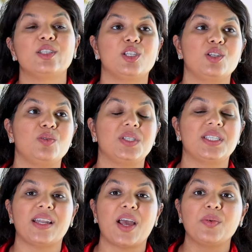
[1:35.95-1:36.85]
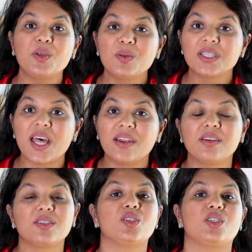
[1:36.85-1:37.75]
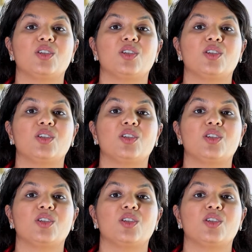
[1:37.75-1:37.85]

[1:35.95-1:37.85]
to send out newsletters,